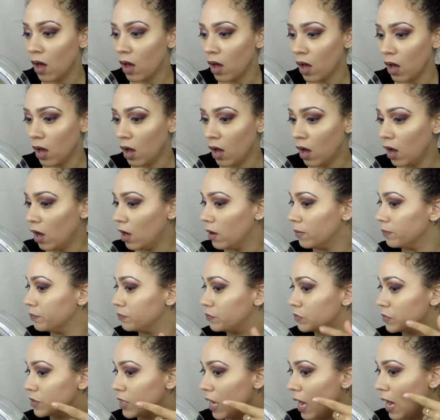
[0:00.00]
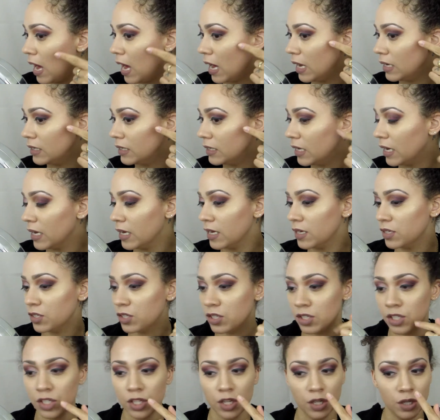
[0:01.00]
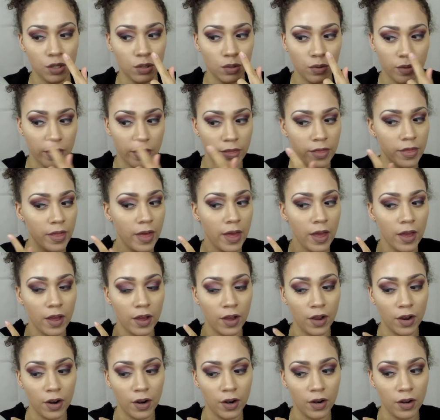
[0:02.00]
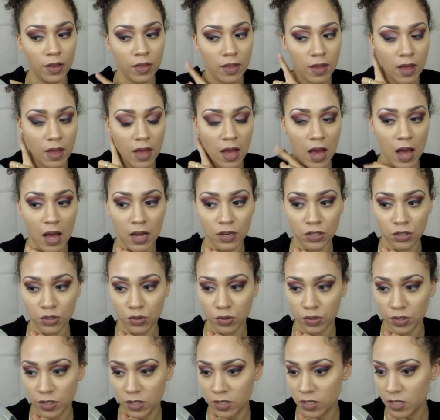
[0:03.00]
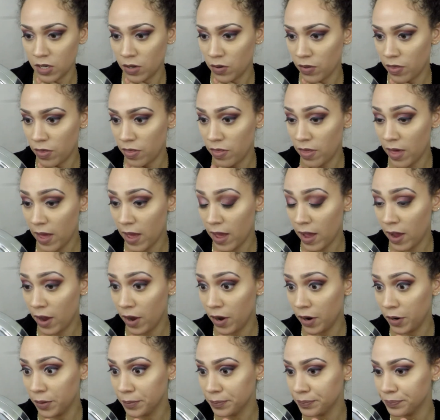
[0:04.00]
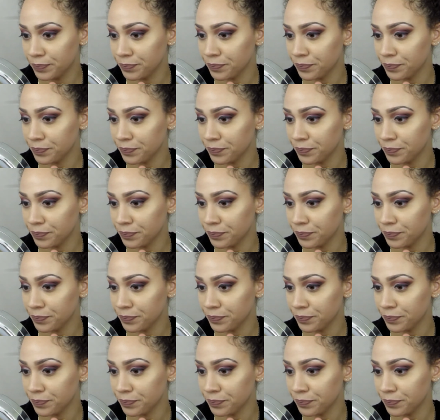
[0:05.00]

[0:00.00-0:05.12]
The highlight is still there, the contour is still there.